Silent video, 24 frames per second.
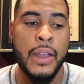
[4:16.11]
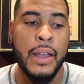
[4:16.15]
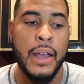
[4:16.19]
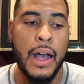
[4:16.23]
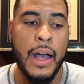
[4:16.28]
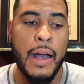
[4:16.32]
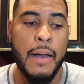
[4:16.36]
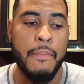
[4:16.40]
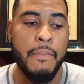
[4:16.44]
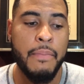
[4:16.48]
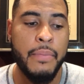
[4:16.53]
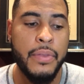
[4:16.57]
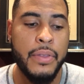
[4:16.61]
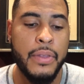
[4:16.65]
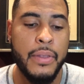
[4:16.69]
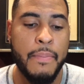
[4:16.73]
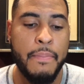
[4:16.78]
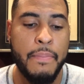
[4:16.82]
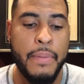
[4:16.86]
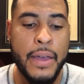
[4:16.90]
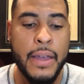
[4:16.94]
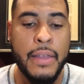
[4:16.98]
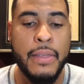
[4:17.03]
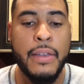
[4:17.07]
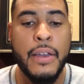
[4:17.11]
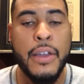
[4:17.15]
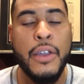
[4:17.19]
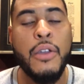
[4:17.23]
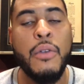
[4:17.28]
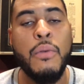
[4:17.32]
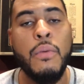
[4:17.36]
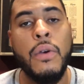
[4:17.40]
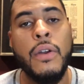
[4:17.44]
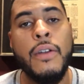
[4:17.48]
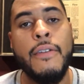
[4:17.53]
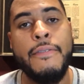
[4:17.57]
The big thing
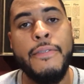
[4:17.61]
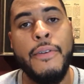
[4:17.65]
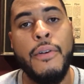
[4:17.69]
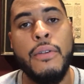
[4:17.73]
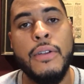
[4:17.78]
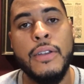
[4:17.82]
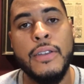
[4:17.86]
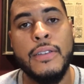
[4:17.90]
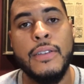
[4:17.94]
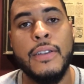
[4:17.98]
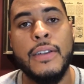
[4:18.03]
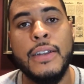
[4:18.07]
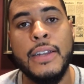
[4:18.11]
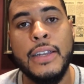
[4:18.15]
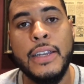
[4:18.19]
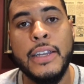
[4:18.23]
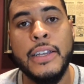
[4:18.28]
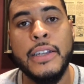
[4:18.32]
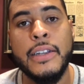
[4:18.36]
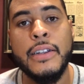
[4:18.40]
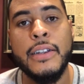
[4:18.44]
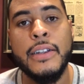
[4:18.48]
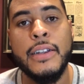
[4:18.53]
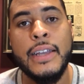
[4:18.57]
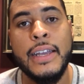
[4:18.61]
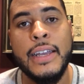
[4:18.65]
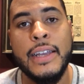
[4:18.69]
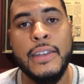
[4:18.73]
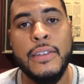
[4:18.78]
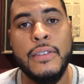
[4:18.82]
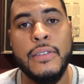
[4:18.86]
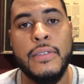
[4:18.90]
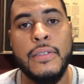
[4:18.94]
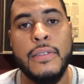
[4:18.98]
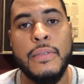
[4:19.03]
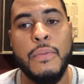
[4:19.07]
you want to focus on here
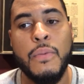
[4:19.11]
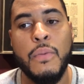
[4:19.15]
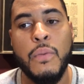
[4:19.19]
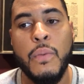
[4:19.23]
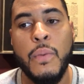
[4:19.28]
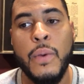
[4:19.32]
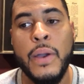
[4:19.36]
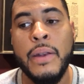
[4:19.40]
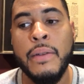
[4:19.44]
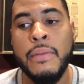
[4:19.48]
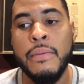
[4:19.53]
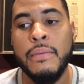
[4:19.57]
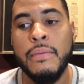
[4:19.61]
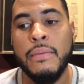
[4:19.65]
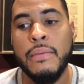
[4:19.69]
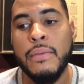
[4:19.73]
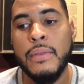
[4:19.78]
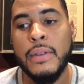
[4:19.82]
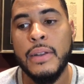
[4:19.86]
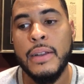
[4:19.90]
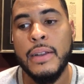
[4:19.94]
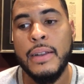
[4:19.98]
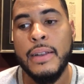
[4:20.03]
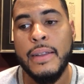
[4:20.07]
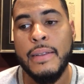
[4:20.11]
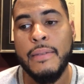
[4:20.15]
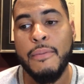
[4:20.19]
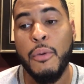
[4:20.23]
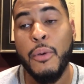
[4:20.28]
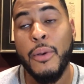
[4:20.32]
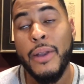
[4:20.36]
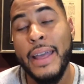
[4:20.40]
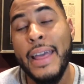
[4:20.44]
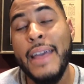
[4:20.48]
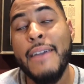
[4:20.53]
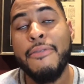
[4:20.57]
is when
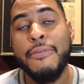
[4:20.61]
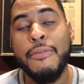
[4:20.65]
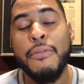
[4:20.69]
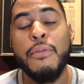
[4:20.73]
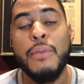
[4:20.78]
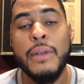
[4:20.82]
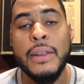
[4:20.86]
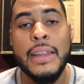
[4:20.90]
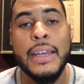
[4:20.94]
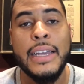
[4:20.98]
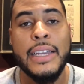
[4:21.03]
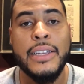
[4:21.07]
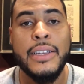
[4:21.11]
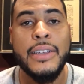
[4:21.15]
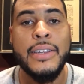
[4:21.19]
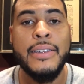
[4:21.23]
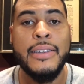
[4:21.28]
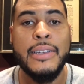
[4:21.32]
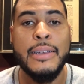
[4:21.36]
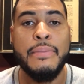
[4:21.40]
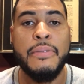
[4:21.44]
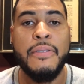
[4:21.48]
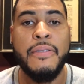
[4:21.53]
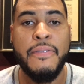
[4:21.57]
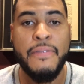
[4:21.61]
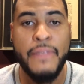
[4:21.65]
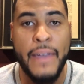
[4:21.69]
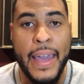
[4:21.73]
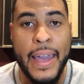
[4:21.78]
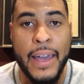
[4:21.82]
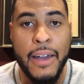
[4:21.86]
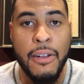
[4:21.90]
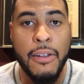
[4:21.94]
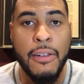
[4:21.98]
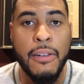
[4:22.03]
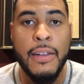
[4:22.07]
or if relationships
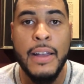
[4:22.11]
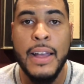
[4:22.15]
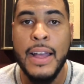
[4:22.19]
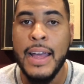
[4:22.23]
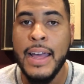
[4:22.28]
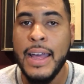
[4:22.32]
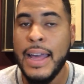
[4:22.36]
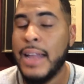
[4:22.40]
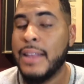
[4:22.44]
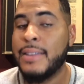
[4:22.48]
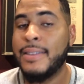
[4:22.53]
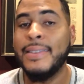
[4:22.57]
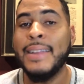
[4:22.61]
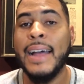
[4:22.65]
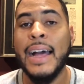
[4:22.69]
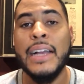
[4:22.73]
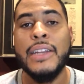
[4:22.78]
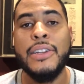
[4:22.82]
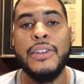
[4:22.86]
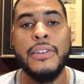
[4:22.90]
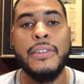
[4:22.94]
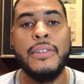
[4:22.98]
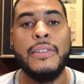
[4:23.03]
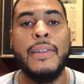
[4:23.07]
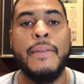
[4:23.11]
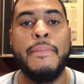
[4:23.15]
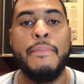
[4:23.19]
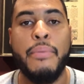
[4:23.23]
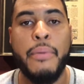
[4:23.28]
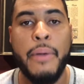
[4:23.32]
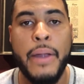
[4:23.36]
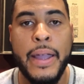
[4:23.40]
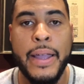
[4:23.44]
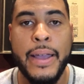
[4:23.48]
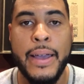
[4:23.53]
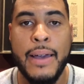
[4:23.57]
fail, it's not just a
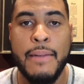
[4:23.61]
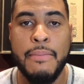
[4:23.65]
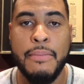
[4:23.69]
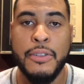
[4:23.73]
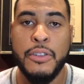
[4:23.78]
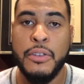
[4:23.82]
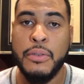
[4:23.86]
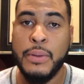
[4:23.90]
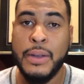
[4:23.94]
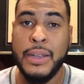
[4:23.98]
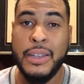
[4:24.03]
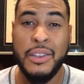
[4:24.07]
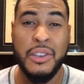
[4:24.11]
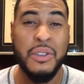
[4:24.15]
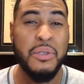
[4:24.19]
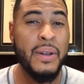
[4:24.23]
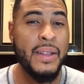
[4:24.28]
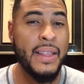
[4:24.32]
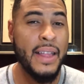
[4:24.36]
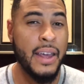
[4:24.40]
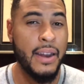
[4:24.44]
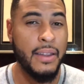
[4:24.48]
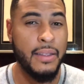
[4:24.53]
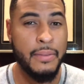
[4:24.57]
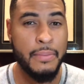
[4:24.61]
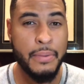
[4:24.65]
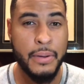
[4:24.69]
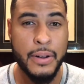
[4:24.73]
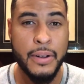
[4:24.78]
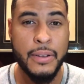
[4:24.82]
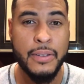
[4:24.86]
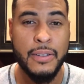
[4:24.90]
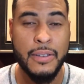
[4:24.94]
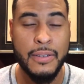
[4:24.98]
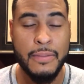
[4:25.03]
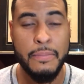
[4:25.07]
breakup between you and that other
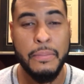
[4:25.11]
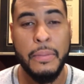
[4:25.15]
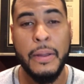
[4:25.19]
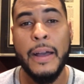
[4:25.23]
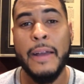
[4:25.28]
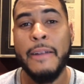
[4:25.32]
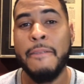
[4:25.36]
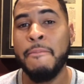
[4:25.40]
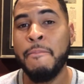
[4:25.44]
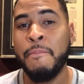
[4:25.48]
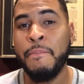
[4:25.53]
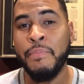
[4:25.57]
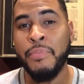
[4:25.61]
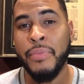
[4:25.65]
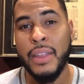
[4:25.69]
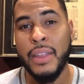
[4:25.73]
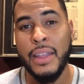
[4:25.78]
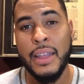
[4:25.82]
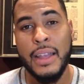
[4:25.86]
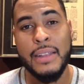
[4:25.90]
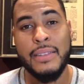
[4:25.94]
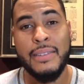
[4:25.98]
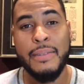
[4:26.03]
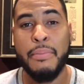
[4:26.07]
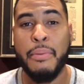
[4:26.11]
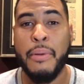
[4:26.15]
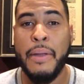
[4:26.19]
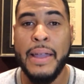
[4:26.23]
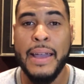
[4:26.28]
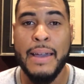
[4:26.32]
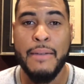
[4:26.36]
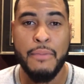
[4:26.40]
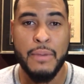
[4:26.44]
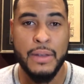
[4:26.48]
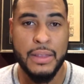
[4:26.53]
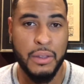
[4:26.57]
person, but it's a
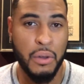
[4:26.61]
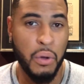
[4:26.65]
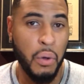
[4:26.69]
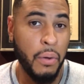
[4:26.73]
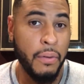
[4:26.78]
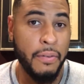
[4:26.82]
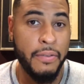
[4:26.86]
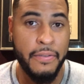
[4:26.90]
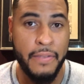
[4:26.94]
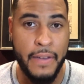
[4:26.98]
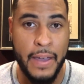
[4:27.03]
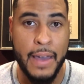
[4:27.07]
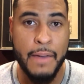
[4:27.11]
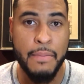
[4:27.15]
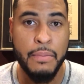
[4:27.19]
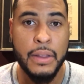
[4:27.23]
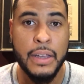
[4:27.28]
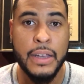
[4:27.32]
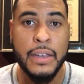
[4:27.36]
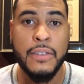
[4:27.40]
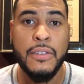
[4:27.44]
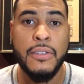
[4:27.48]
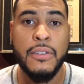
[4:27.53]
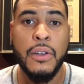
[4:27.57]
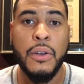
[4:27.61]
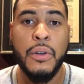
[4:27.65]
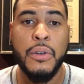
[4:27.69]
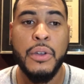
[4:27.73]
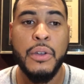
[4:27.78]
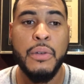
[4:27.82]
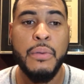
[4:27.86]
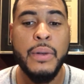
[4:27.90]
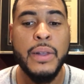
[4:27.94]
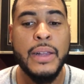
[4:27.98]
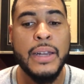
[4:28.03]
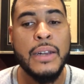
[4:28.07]
breakup with the whole family. So
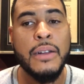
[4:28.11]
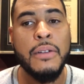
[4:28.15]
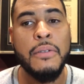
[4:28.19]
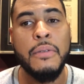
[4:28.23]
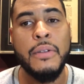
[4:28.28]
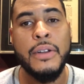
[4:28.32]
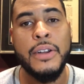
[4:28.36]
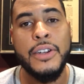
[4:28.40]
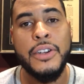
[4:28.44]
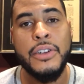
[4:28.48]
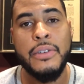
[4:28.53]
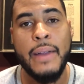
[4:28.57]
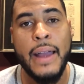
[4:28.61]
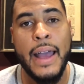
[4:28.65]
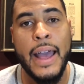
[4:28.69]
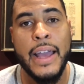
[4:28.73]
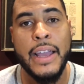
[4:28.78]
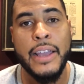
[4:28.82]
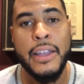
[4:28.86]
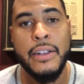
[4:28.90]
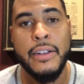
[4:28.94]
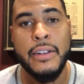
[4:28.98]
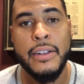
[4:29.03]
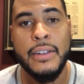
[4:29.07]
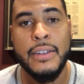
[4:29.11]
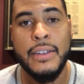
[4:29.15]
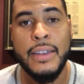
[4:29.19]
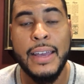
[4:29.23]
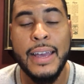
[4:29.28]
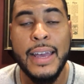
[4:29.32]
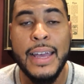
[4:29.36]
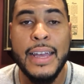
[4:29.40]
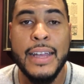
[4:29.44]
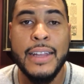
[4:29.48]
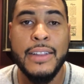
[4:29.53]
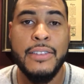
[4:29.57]
you really don't want to drag your
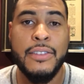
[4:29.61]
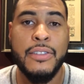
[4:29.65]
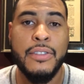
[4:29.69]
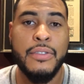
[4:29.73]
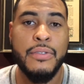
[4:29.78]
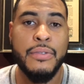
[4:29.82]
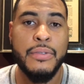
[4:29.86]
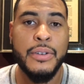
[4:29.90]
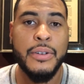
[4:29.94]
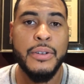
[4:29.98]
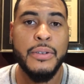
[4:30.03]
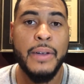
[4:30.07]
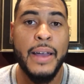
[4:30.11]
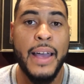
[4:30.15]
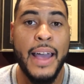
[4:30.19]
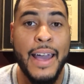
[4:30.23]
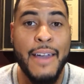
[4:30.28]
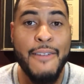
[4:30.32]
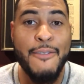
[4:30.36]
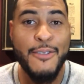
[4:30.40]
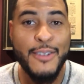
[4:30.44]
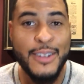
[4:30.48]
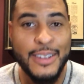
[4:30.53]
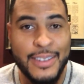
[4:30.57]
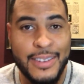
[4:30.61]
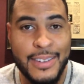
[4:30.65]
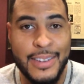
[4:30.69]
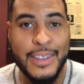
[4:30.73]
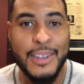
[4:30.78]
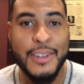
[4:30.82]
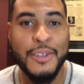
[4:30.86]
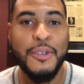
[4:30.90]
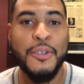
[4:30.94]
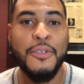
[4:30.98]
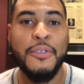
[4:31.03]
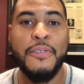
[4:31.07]
kids through every
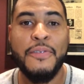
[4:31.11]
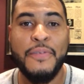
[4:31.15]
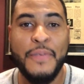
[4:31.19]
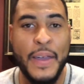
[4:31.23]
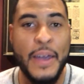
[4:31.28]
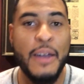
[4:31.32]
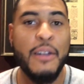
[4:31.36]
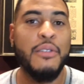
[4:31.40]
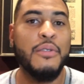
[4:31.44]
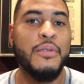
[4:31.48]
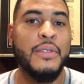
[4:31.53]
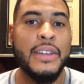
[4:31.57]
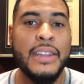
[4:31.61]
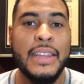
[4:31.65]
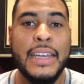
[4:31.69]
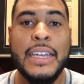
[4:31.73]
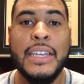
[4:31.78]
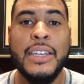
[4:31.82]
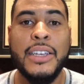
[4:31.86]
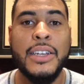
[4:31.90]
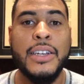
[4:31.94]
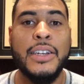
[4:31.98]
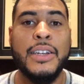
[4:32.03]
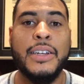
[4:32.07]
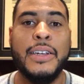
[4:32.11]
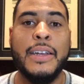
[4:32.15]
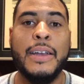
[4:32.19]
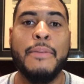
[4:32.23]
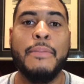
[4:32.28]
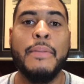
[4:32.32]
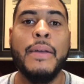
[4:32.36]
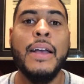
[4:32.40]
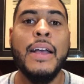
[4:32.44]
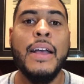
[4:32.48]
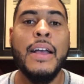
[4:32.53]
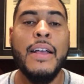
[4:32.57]
single failed
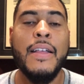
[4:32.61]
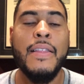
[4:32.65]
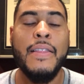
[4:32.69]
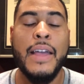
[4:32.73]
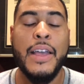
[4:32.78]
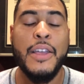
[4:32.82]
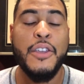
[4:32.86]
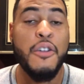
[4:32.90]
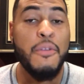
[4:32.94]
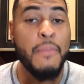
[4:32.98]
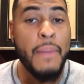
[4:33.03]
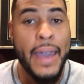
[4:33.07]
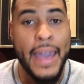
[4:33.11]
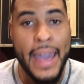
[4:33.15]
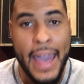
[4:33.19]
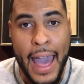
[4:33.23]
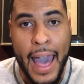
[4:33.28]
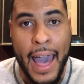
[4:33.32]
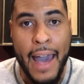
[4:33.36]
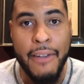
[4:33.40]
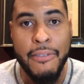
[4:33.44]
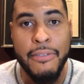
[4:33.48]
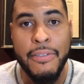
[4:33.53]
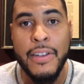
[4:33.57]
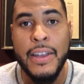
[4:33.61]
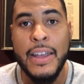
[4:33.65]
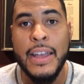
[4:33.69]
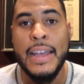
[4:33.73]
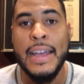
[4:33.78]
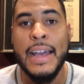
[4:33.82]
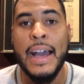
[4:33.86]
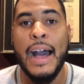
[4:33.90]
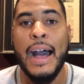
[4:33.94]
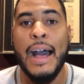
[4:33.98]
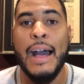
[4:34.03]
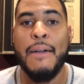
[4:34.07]
relationship that you may have.
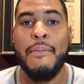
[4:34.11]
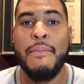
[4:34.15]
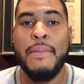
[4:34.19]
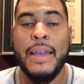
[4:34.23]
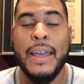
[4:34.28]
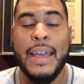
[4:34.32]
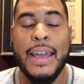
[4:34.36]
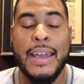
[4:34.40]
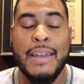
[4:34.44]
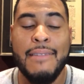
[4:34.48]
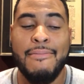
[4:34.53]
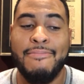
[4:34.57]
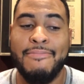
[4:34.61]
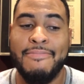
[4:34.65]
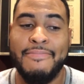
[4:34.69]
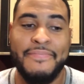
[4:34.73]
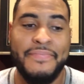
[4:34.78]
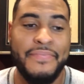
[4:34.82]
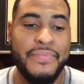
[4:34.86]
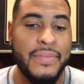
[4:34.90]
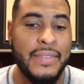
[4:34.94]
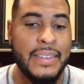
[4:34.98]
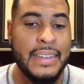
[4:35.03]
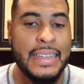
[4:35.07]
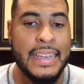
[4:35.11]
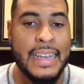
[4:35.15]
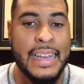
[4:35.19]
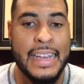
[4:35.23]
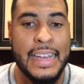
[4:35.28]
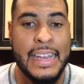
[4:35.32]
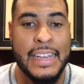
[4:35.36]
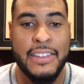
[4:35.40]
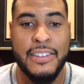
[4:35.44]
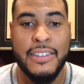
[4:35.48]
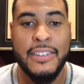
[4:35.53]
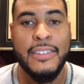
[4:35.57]
And
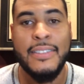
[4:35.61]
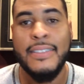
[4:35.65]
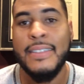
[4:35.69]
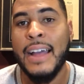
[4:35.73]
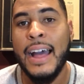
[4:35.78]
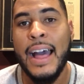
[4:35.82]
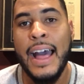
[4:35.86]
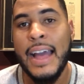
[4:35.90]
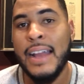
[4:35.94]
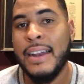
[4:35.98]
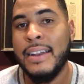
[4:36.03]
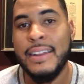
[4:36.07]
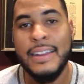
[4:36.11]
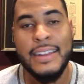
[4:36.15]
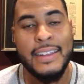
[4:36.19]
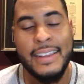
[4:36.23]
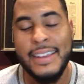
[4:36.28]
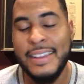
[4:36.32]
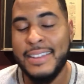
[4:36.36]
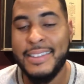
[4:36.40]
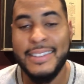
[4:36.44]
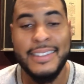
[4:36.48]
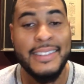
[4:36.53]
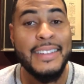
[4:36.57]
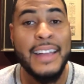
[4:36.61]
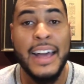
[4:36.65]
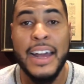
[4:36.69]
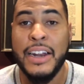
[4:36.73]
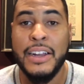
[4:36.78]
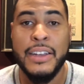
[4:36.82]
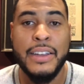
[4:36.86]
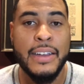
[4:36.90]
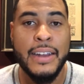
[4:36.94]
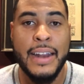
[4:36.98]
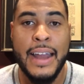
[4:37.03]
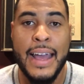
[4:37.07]
it's just not
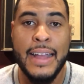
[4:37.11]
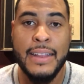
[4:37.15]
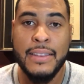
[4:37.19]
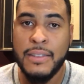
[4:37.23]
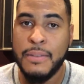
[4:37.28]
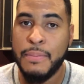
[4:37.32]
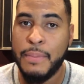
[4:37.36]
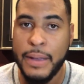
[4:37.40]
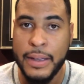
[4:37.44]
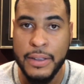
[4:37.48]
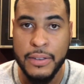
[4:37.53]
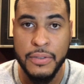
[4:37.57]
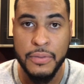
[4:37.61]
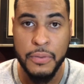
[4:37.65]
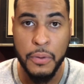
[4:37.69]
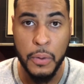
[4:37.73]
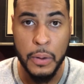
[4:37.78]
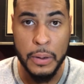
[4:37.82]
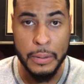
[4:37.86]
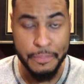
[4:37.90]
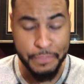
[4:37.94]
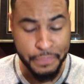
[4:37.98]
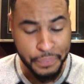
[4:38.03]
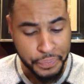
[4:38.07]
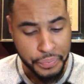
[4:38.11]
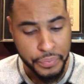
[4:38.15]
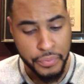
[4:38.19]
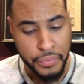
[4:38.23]
a good headspace for them.